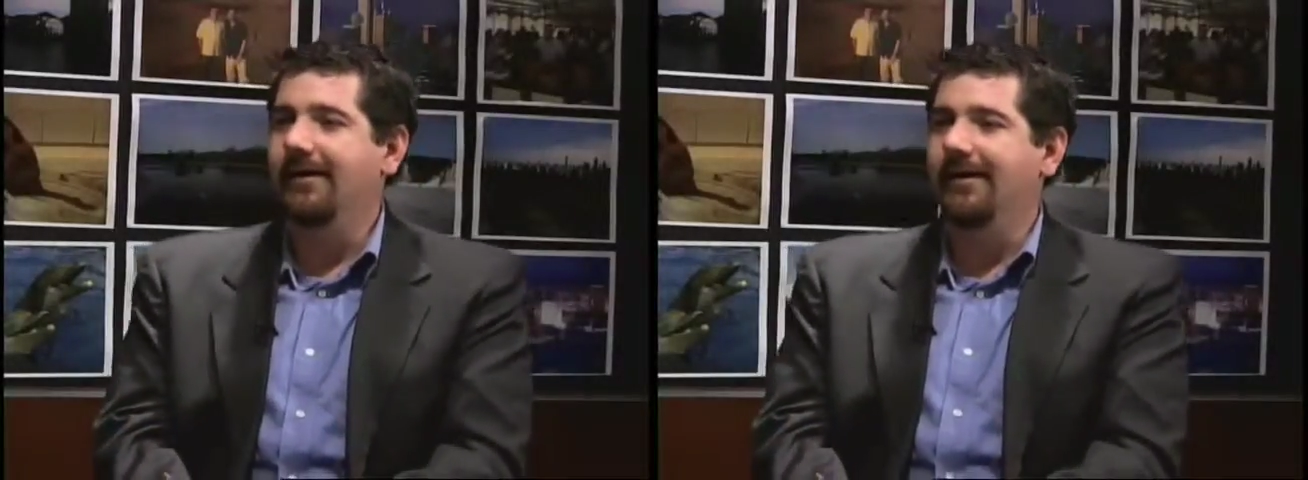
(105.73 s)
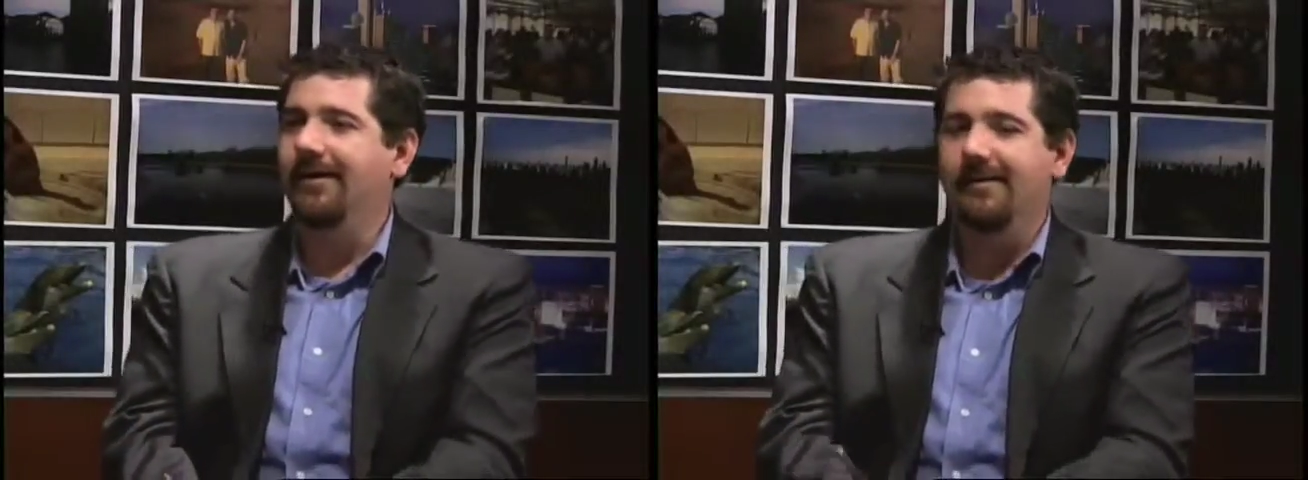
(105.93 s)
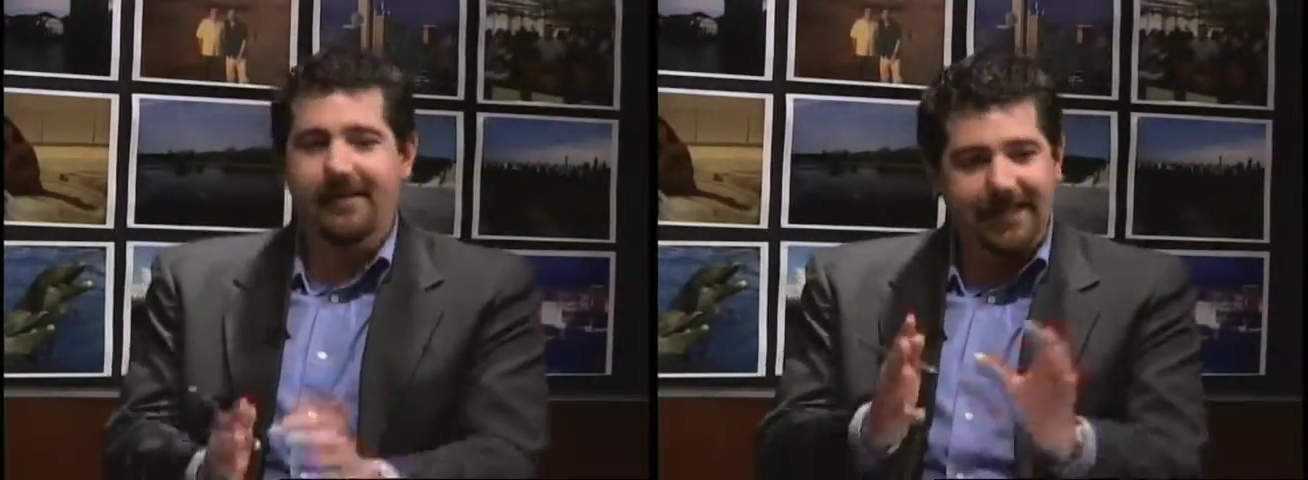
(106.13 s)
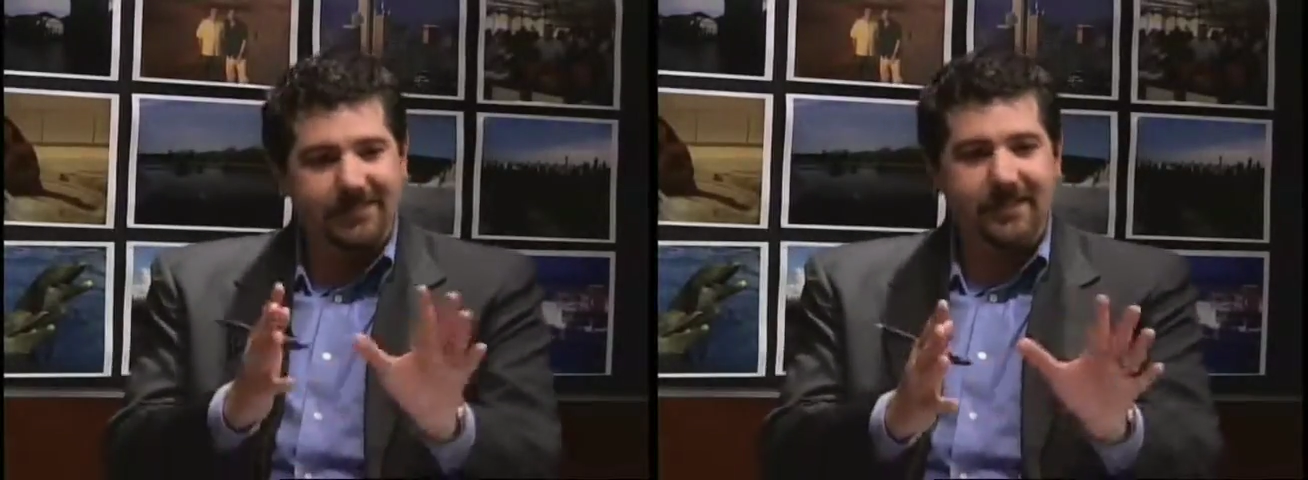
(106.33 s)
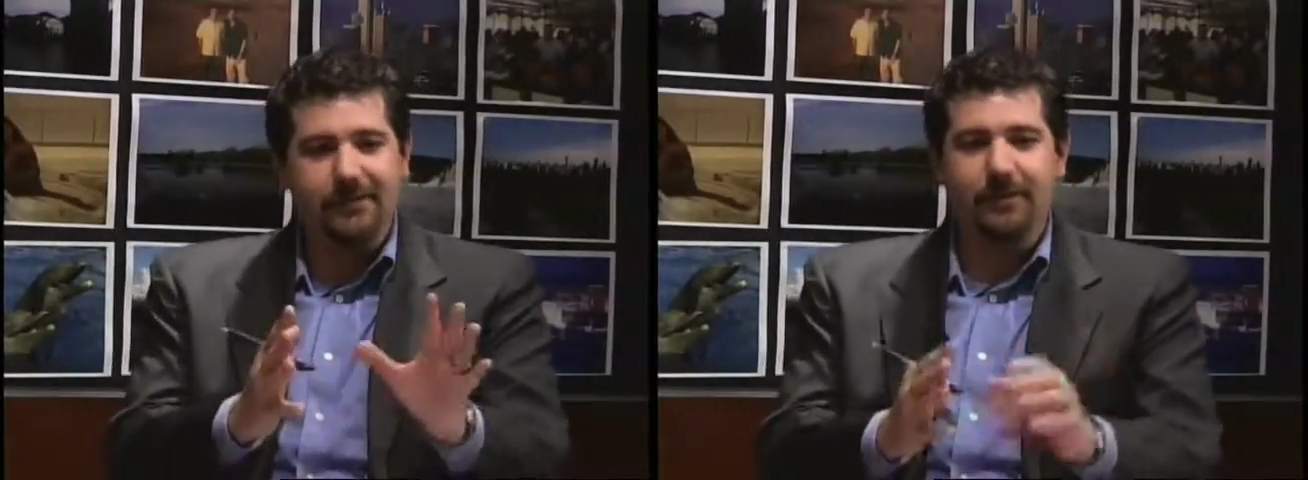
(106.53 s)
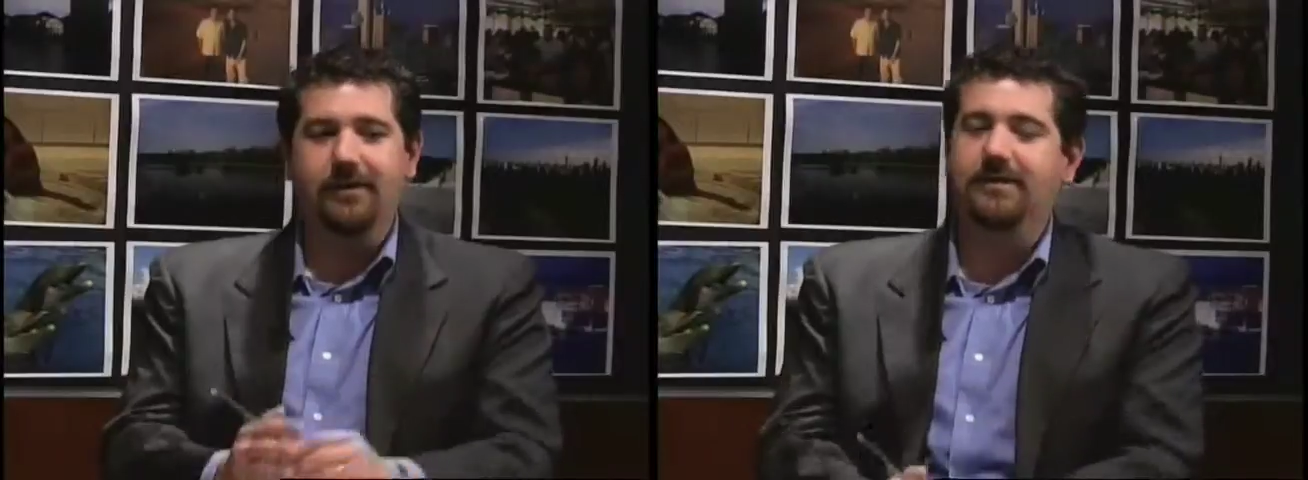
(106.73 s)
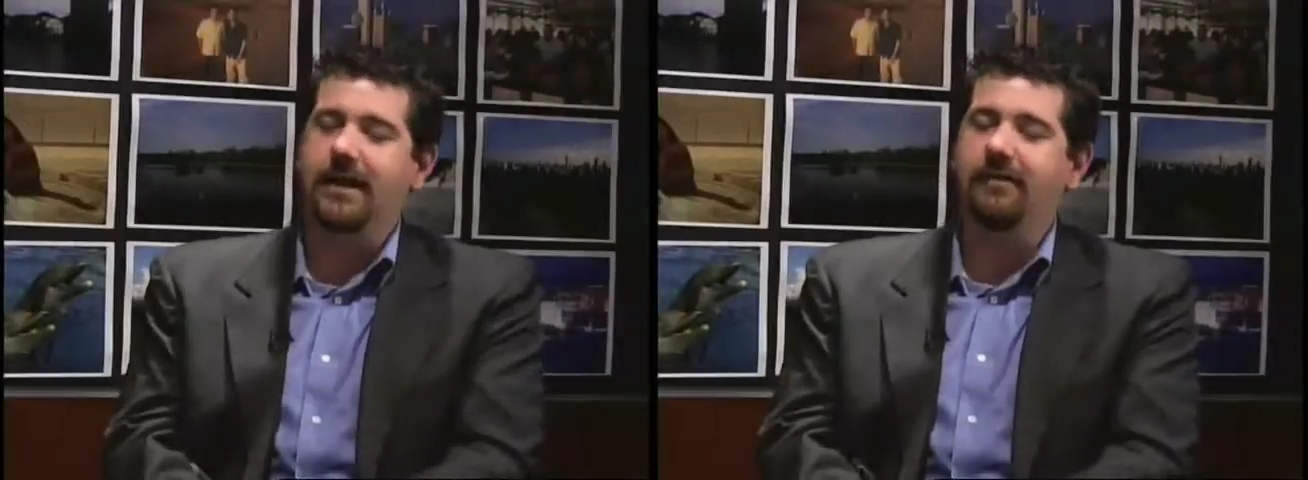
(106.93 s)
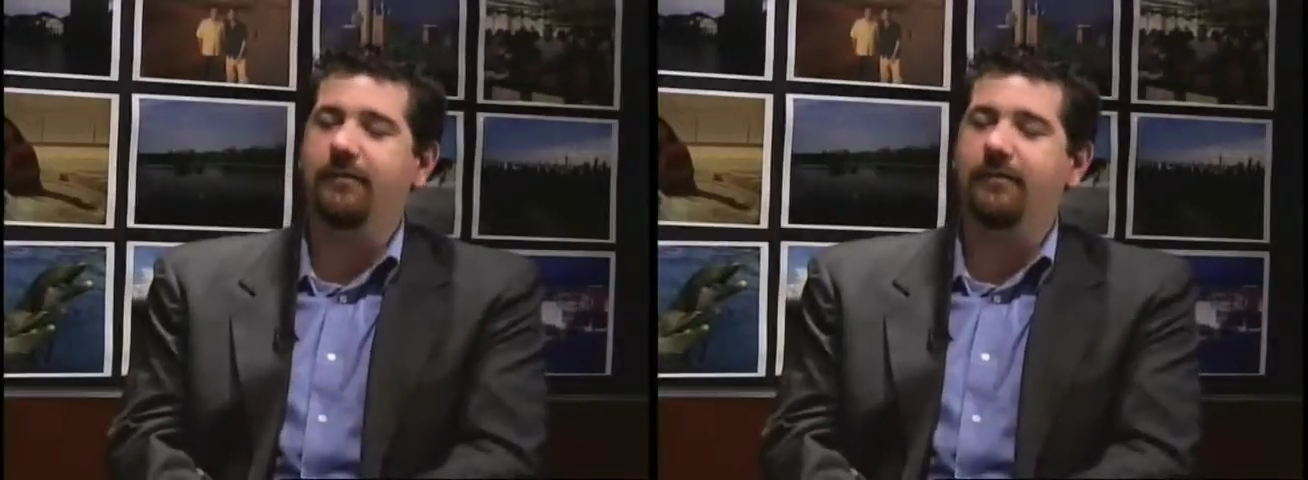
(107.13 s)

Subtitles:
That's one of the things I love